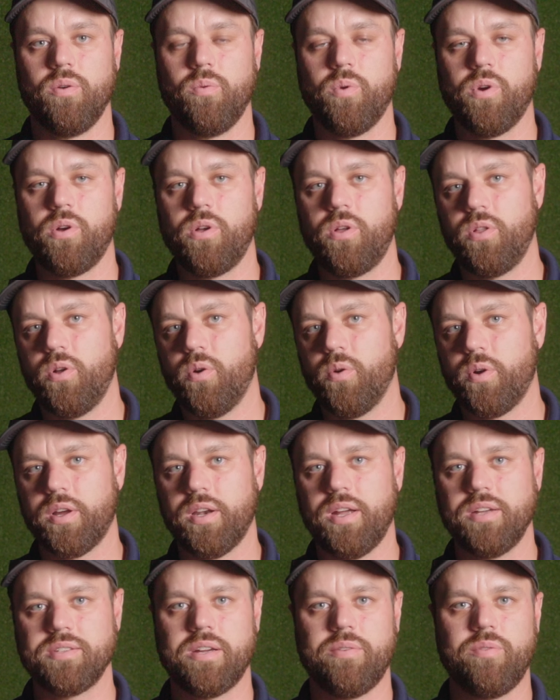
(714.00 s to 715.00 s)
We'll
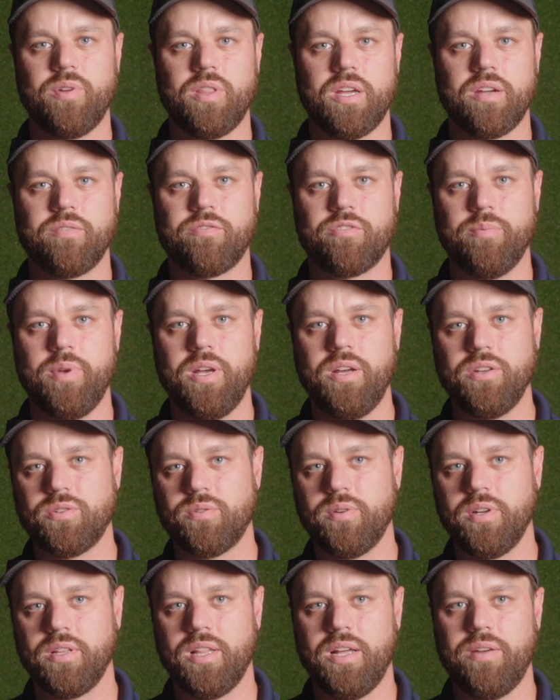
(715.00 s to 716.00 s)
organize everything from
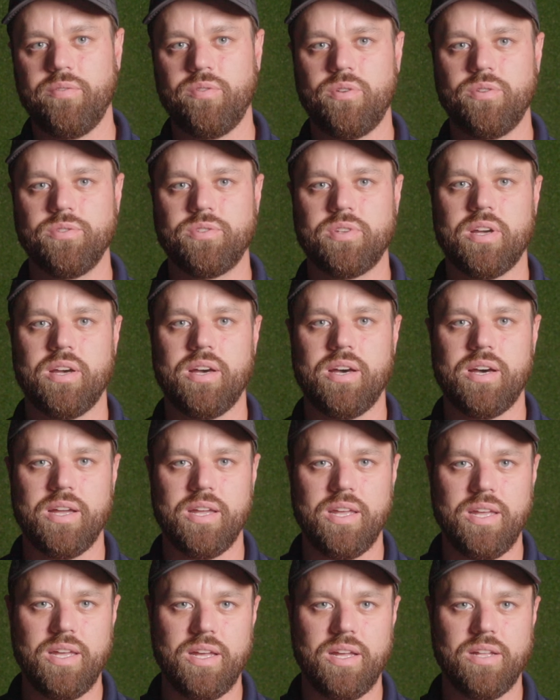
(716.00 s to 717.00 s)
entry level to
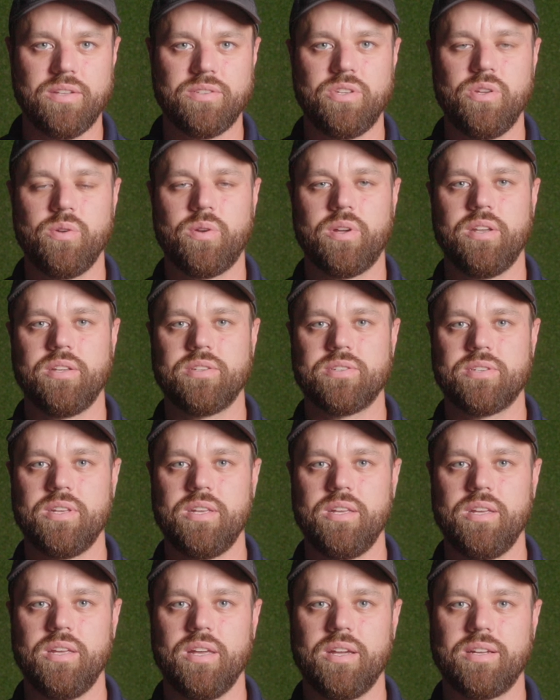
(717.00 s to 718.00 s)
high end so you can
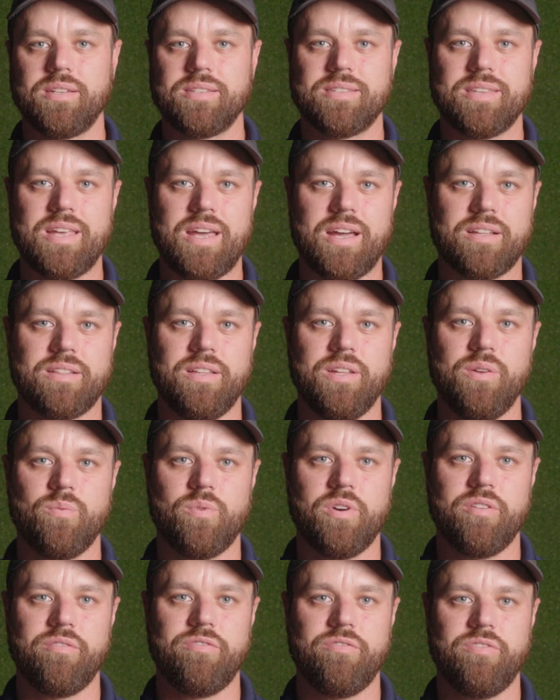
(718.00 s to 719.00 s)
see exactly
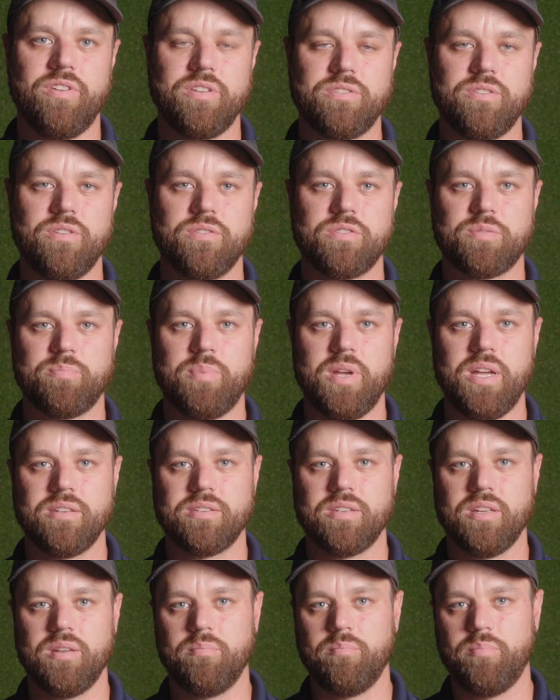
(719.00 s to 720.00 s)
what fits your
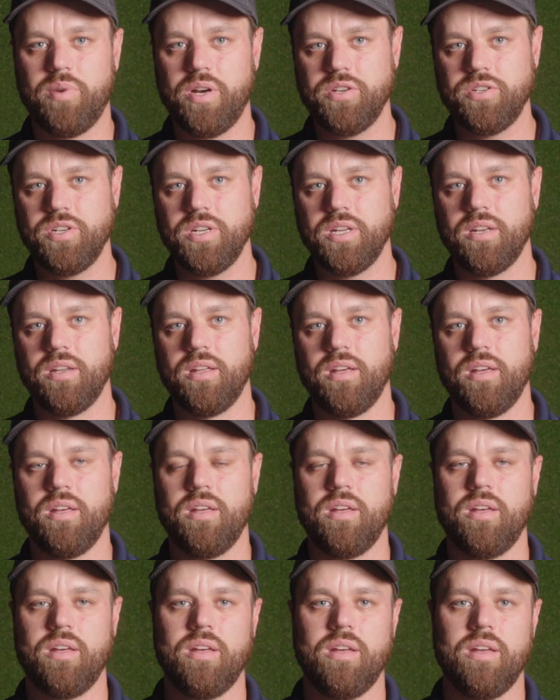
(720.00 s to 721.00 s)
space and budget.
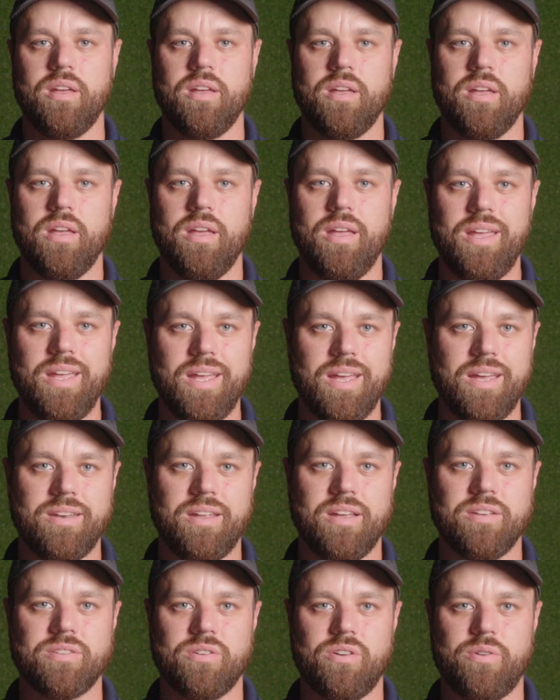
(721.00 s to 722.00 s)

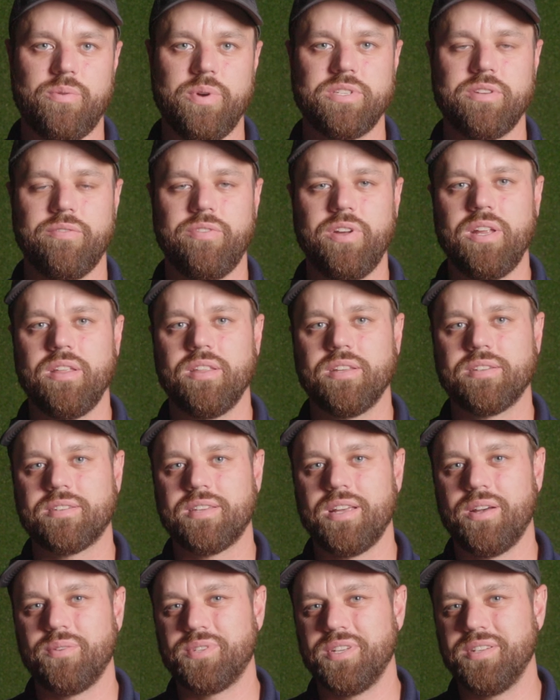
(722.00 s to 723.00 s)
And as always, if any of this
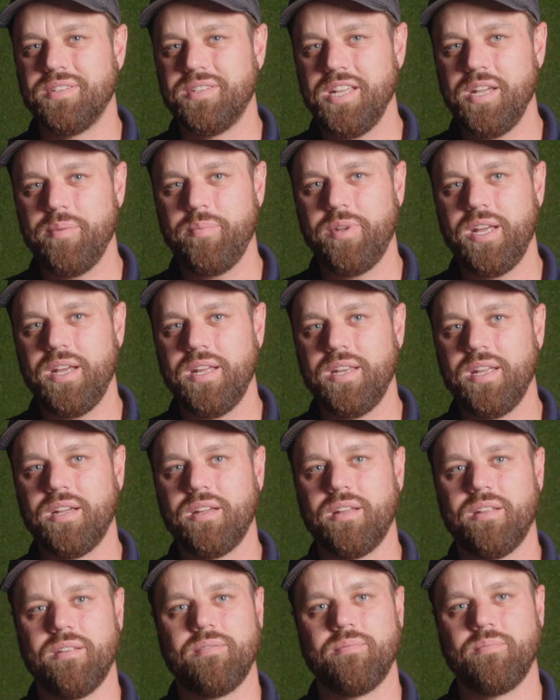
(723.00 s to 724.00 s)
sounds
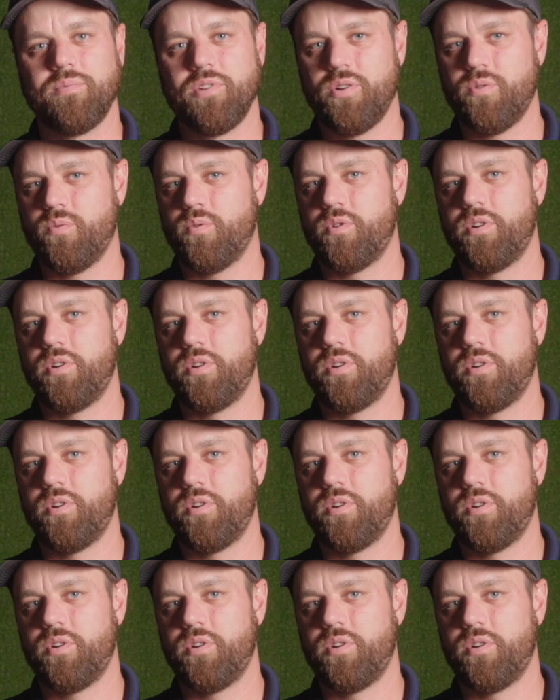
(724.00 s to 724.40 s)
intimidating, don't